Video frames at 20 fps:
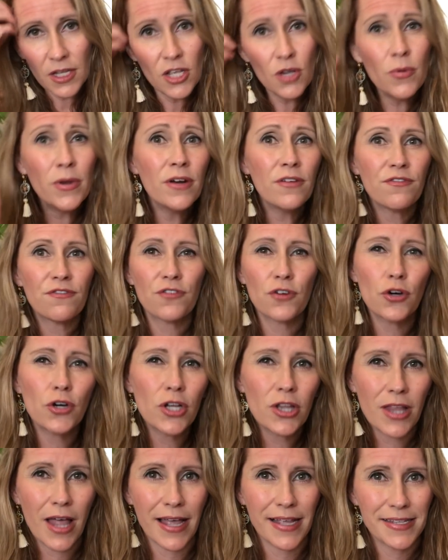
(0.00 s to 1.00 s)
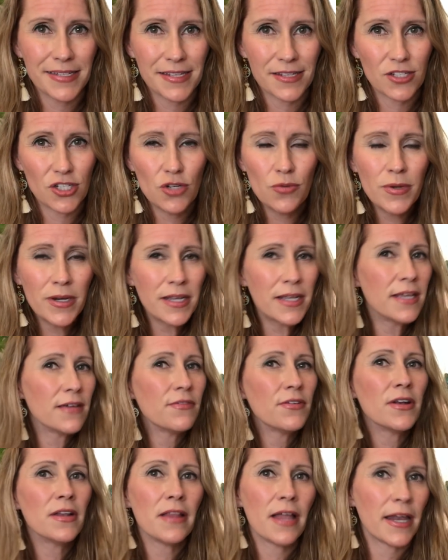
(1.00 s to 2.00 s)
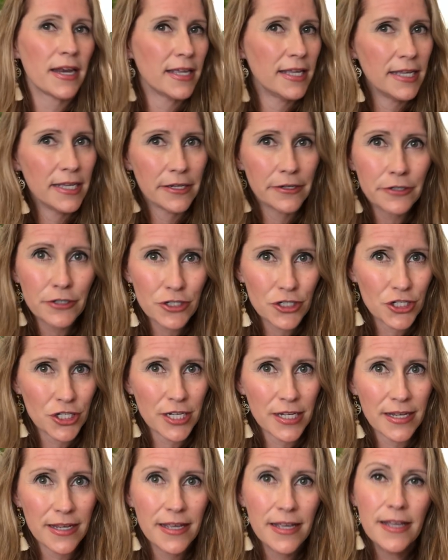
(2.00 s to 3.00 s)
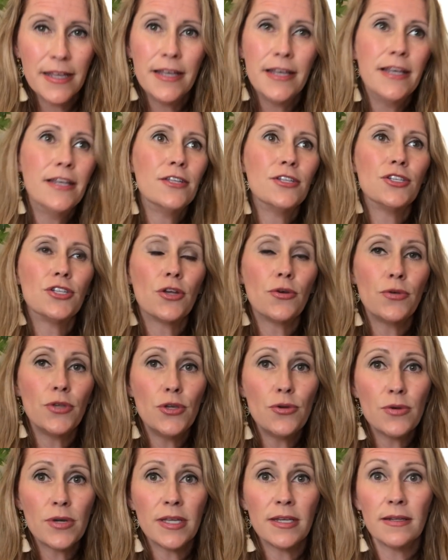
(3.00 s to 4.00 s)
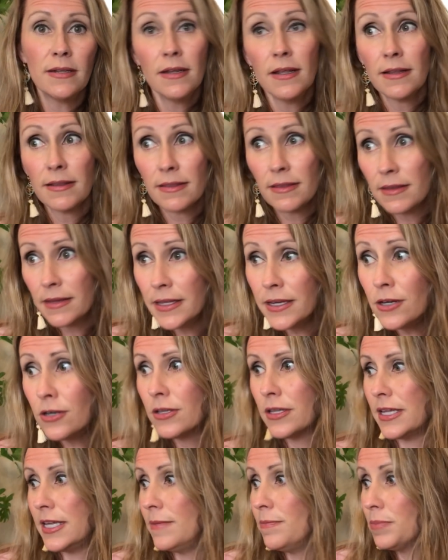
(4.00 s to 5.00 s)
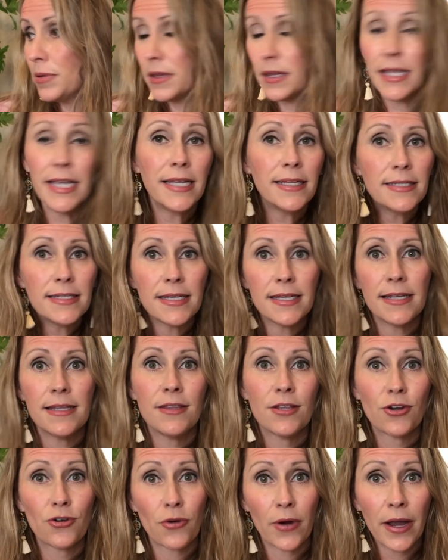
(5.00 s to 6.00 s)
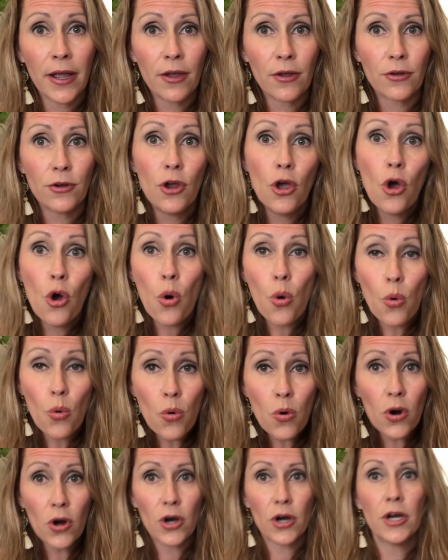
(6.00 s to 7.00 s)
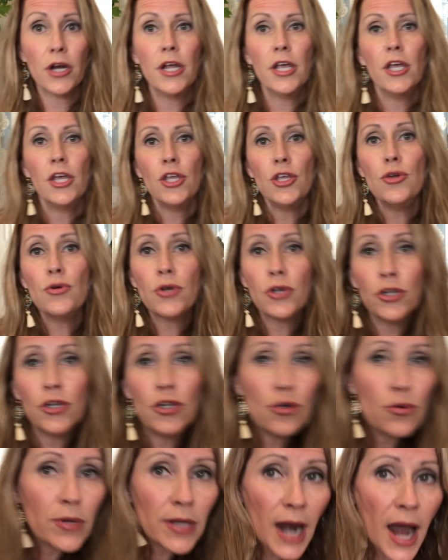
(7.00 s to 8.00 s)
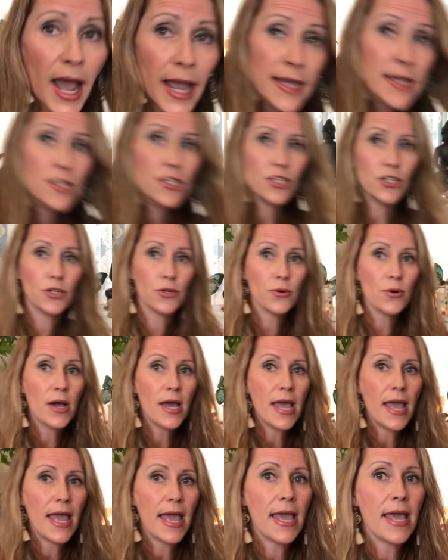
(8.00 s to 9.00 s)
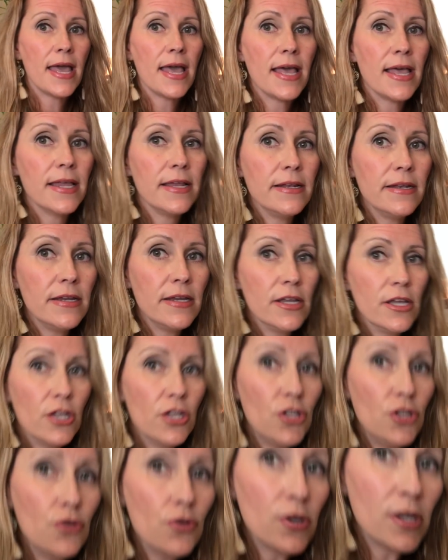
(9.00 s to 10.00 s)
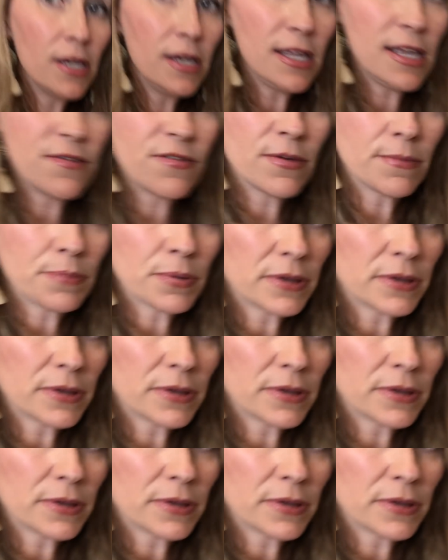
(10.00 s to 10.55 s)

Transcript: You want to fertilize this. You want to give it a lot of energy. So you can literally plant it in the ground, or you can do what I do, and you can even